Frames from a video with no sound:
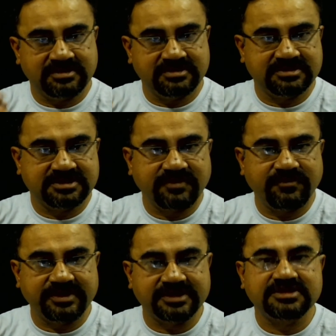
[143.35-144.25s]

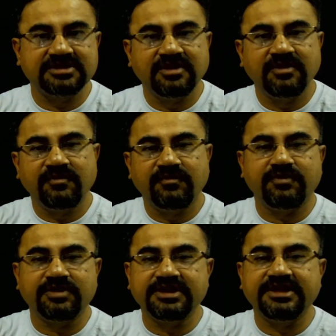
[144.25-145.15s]
surface for
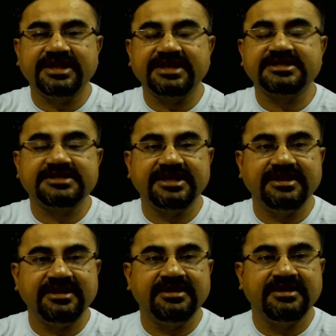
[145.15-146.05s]
the
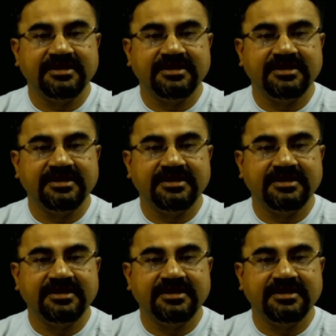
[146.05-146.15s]
terrestrial